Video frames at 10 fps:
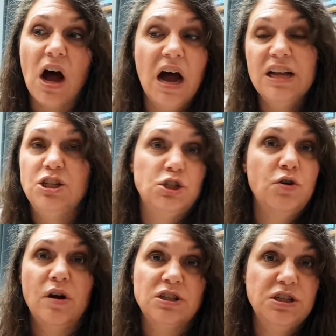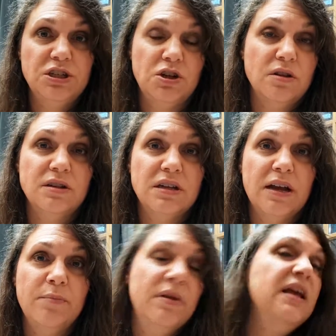I just cross stitch all the
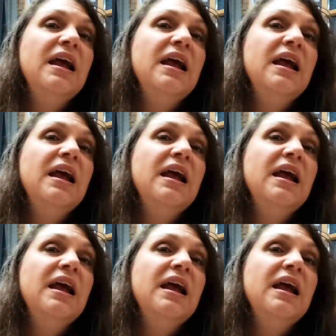time.